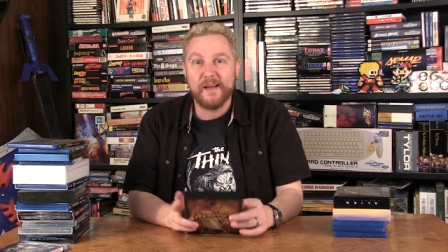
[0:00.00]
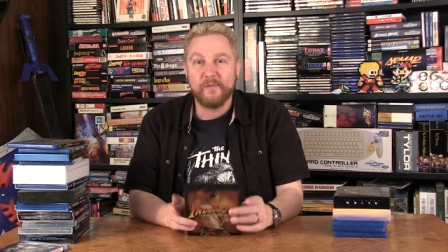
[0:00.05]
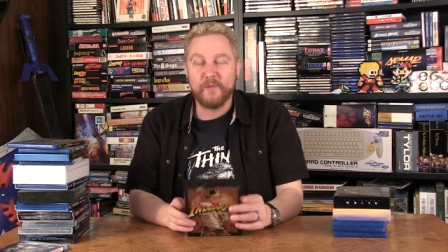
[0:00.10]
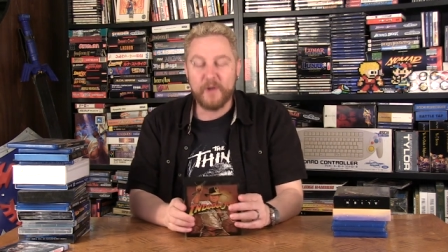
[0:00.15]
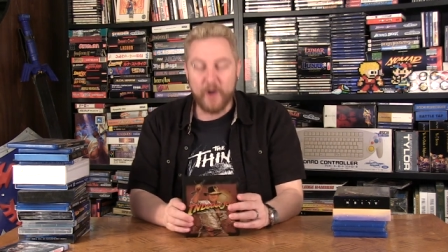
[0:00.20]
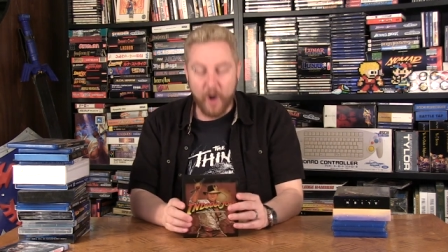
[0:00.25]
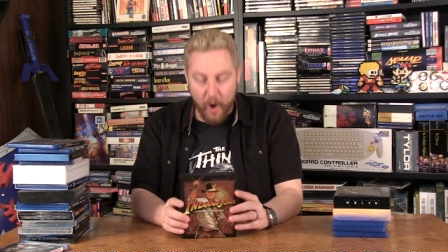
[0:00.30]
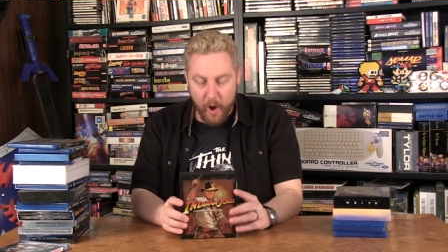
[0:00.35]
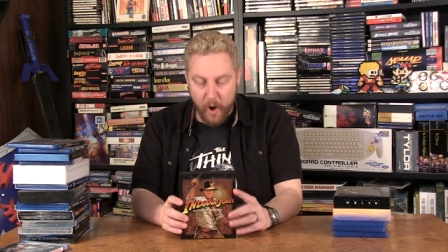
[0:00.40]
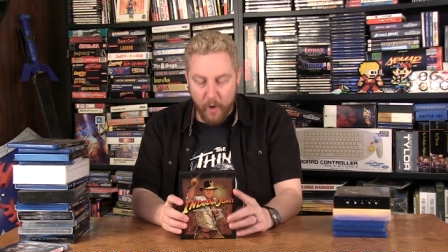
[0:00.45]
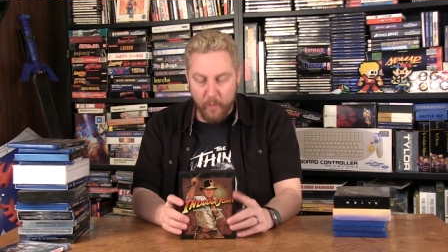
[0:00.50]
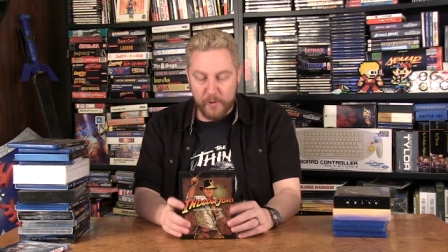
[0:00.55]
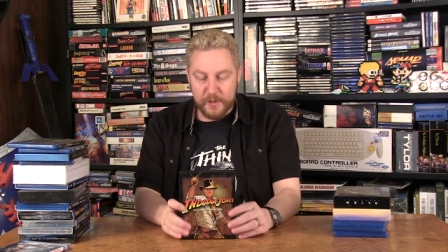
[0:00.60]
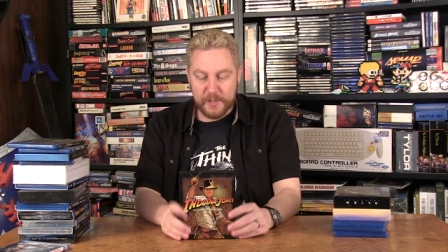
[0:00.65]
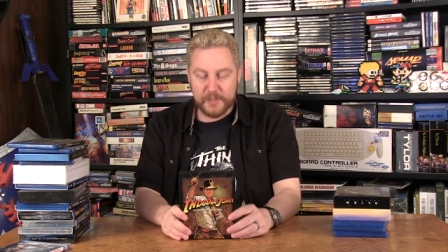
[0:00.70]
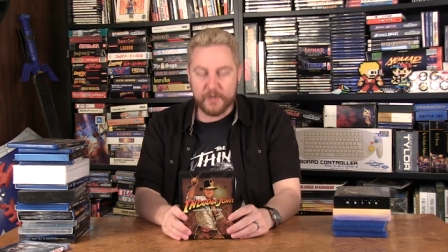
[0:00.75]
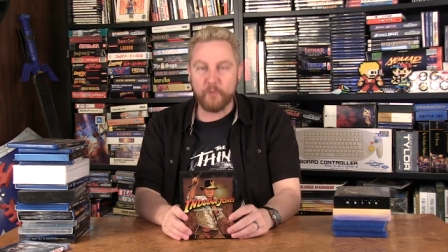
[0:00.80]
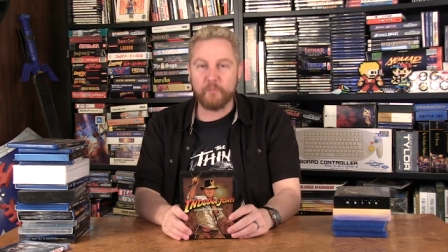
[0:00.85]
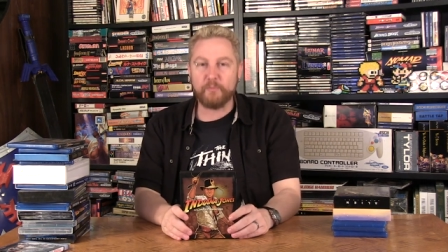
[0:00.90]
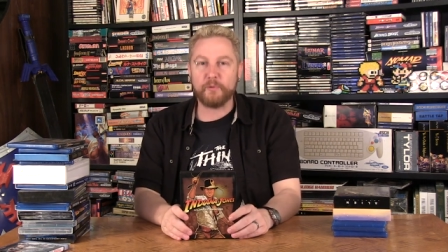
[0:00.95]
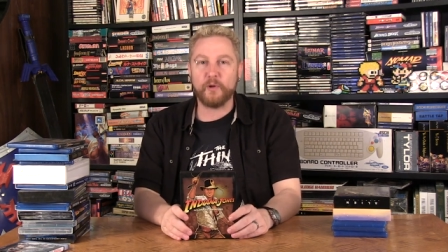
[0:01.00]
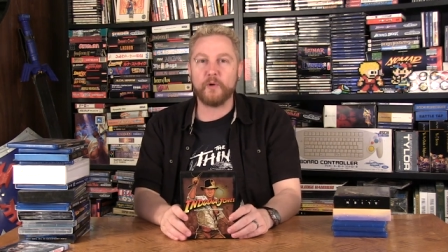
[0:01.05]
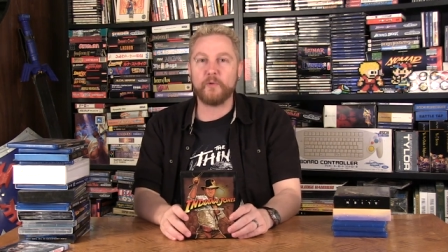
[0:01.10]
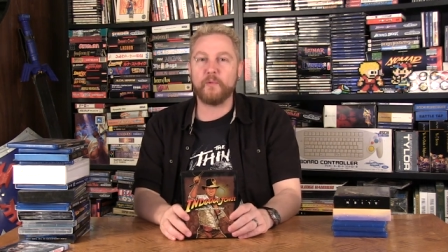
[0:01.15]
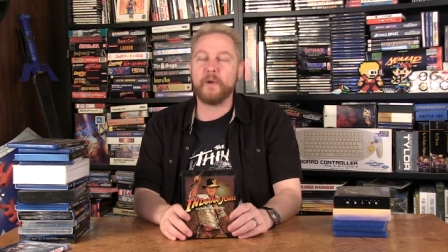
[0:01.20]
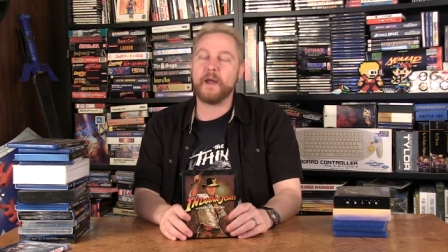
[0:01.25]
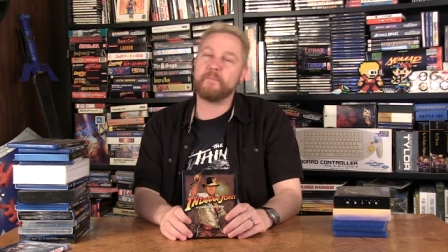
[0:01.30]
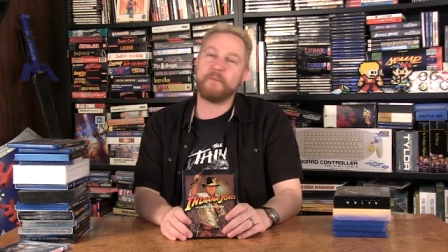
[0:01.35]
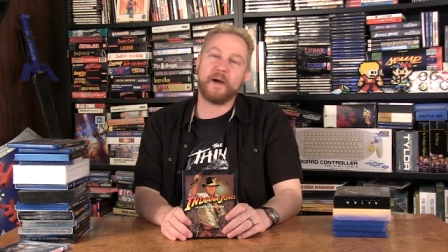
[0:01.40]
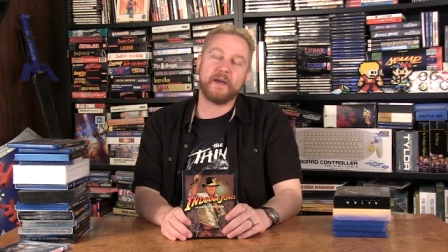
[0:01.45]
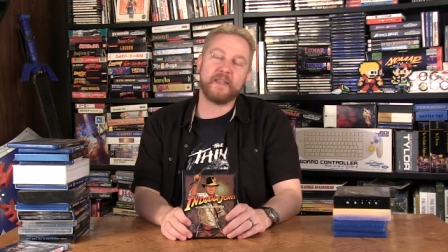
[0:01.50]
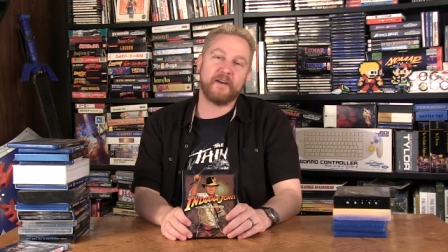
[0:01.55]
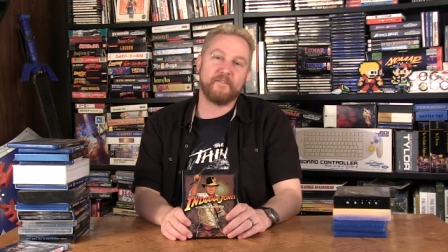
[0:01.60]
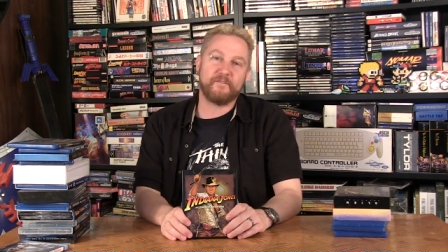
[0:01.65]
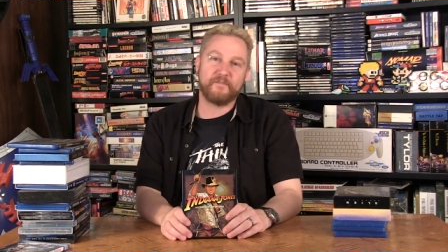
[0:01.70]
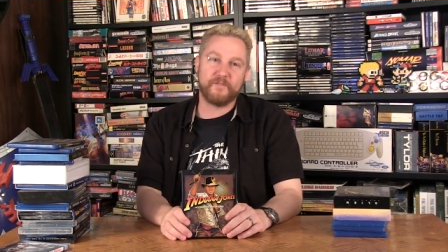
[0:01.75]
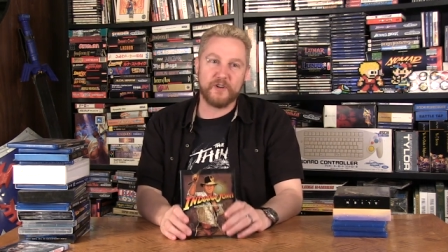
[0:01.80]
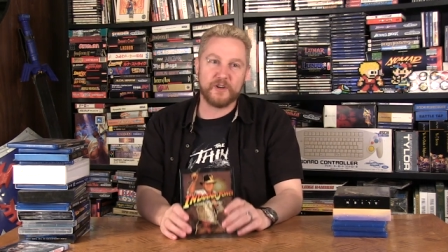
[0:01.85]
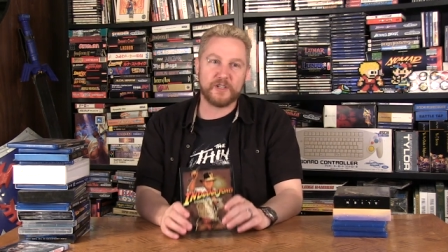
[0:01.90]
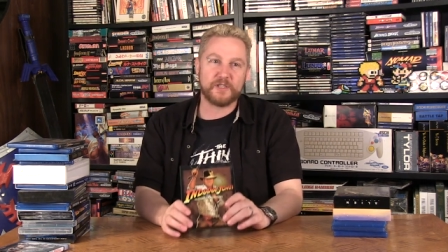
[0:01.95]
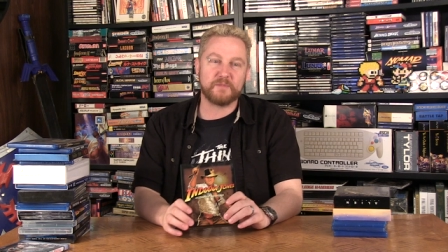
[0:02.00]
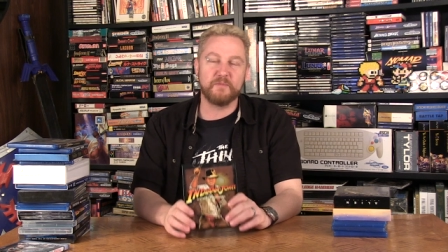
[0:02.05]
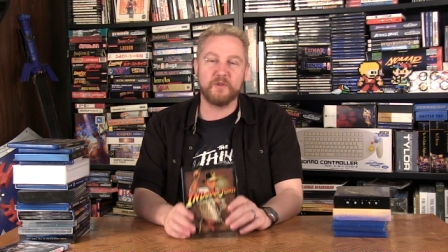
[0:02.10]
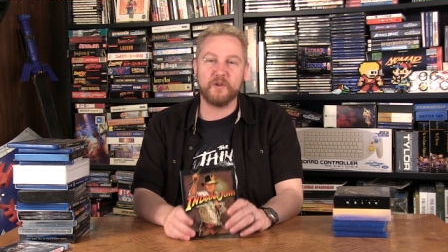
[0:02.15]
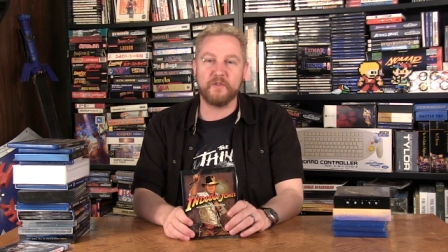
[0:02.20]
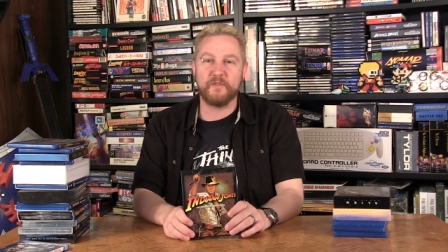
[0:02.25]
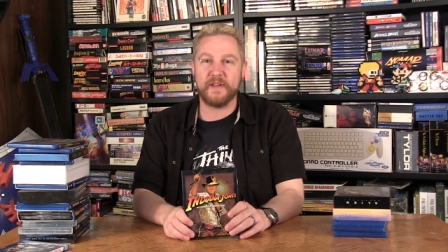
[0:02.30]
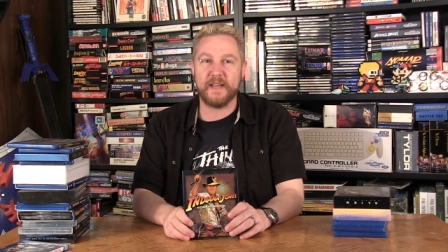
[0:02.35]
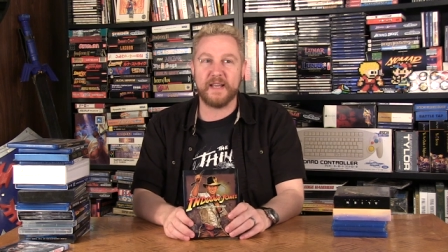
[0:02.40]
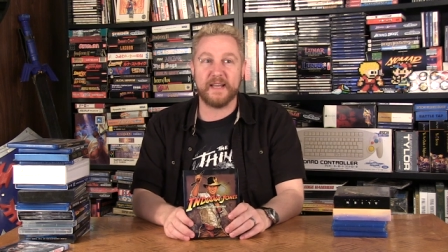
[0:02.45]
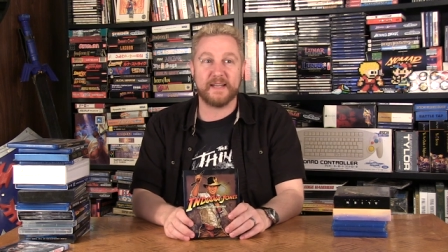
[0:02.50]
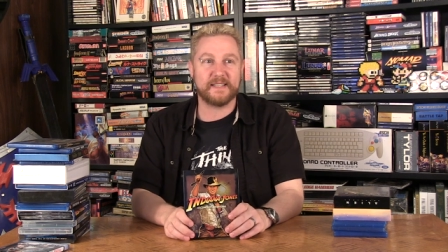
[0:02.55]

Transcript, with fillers: We all were so blown away by that first movie.